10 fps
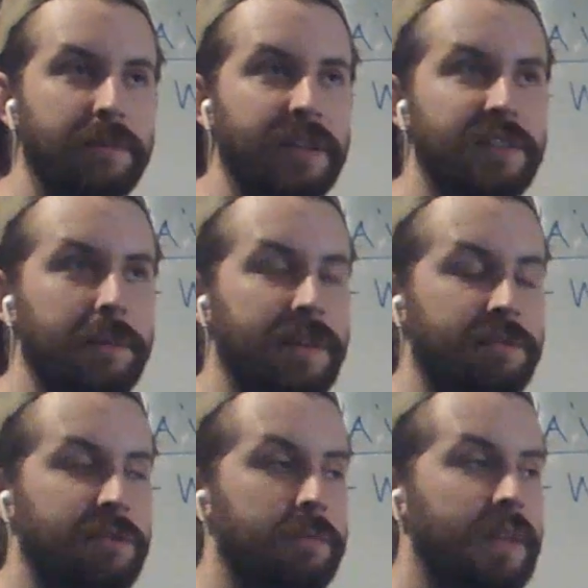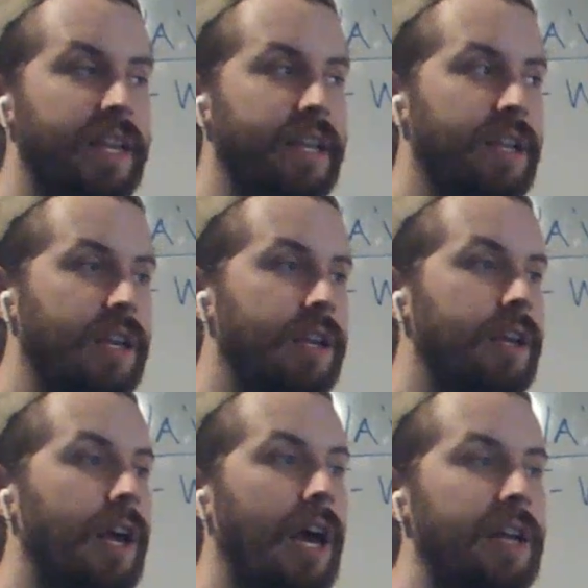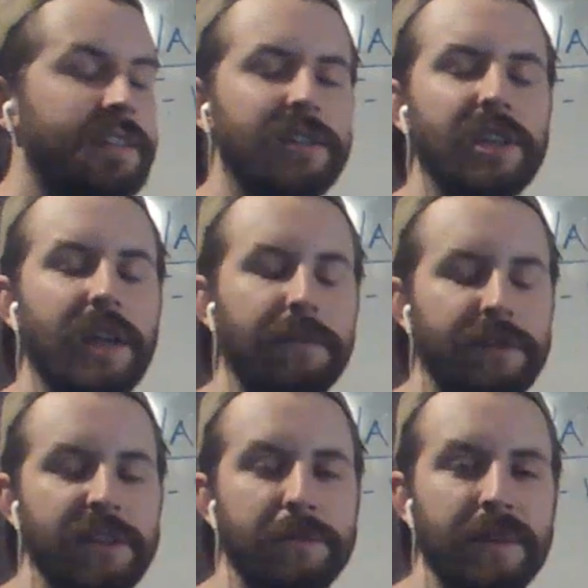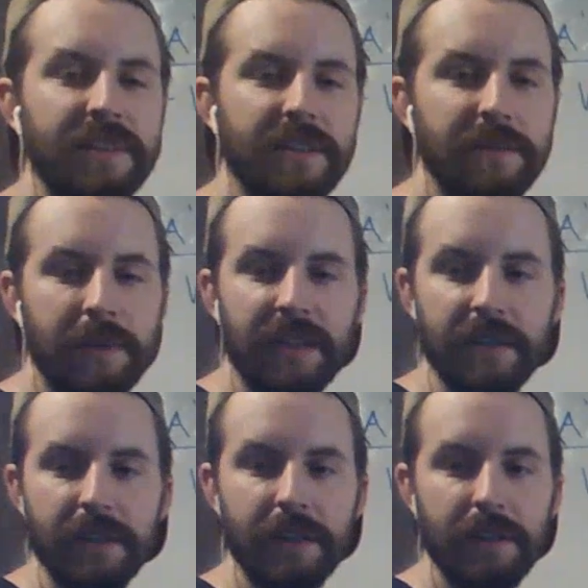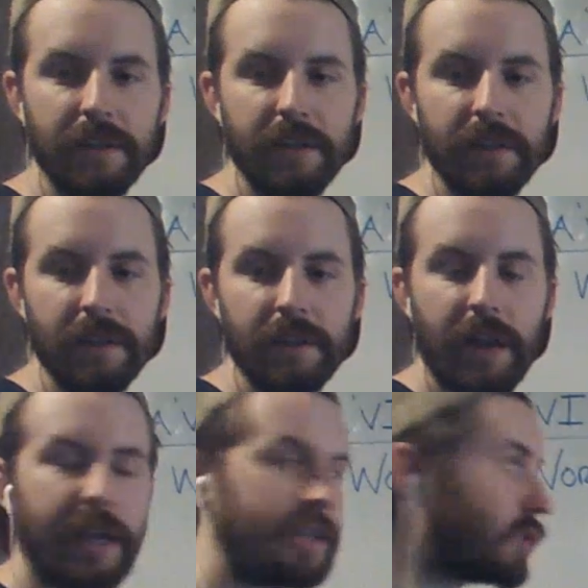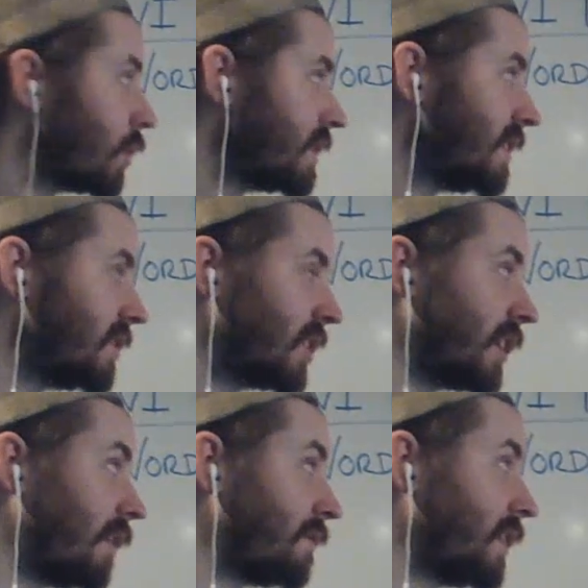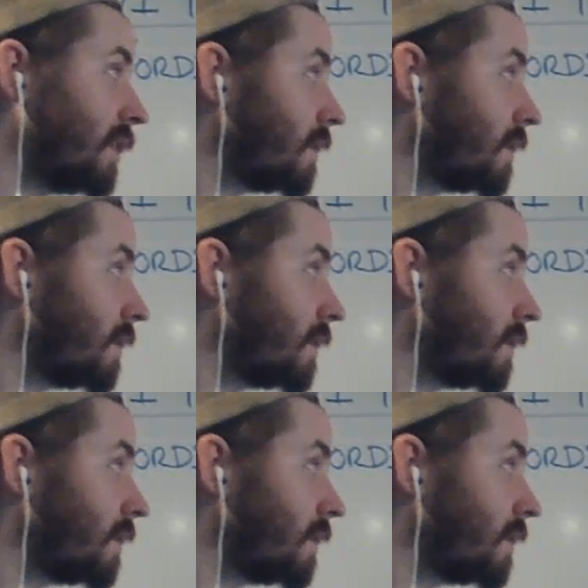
something for me, teaching Natfi is pleasing to me. I enjoy teaching Natfi.